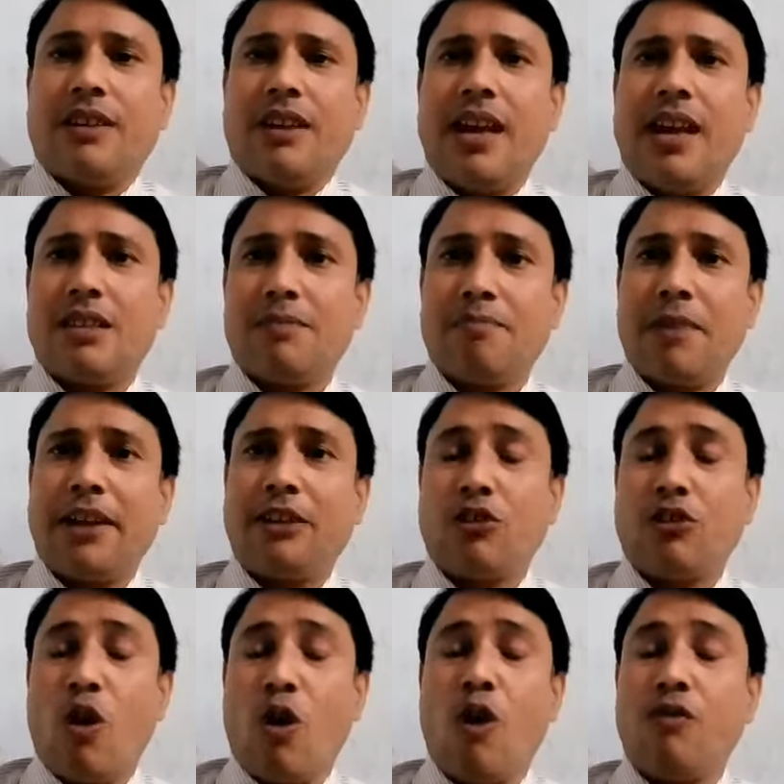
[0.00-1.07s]
aspect
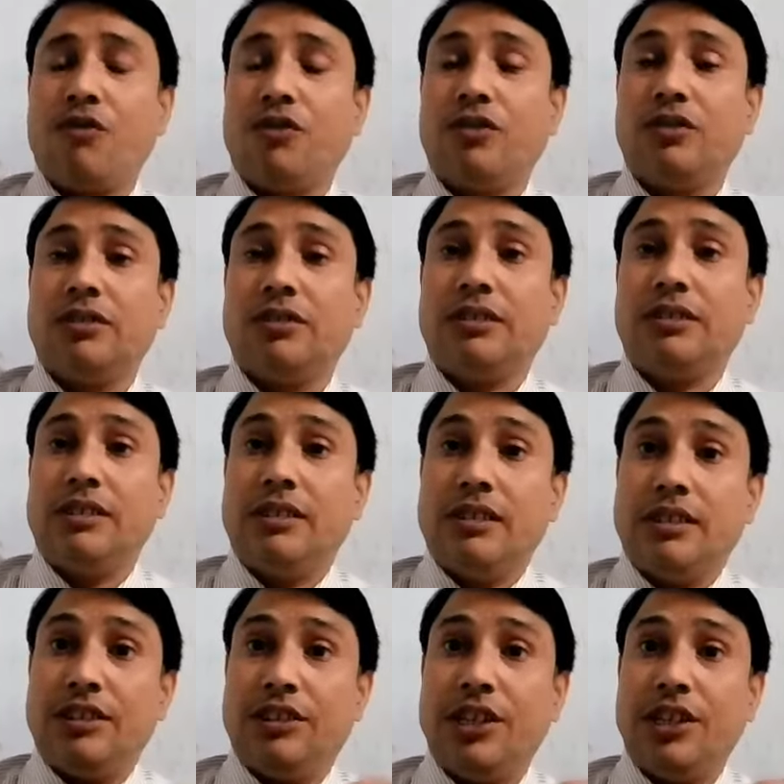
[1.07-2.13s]
of
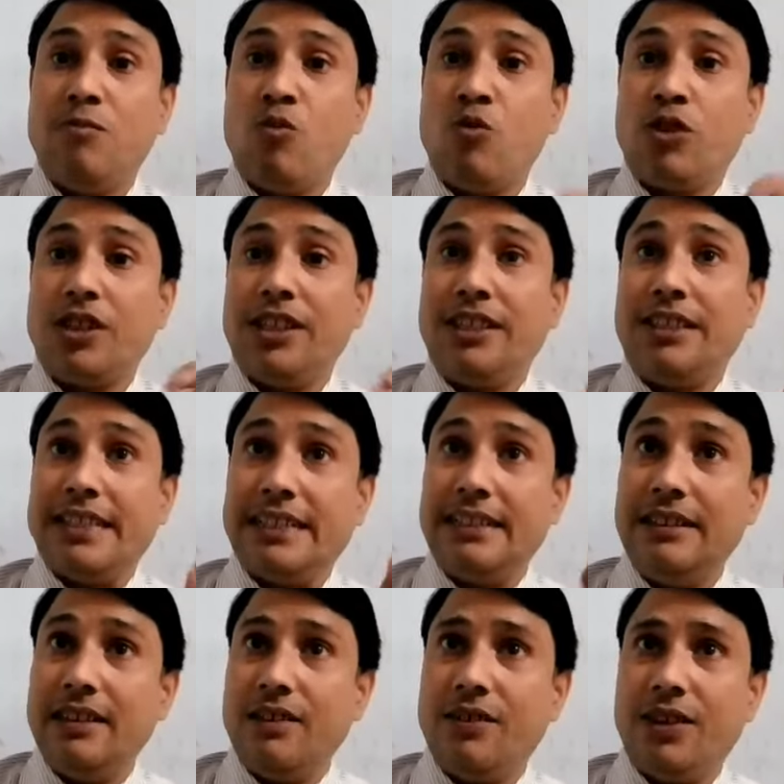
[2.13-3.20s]
democratic
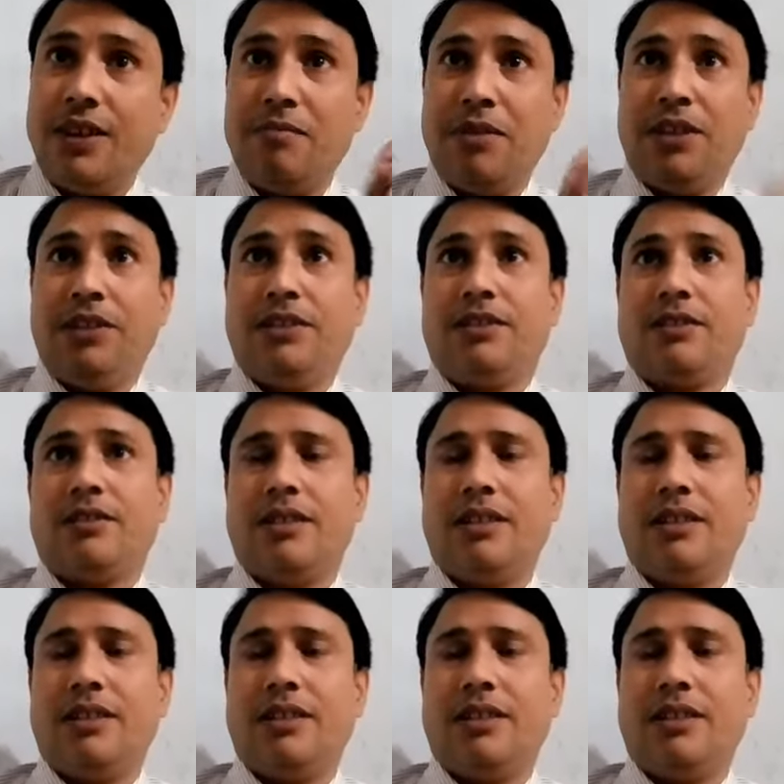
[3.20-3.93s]
government.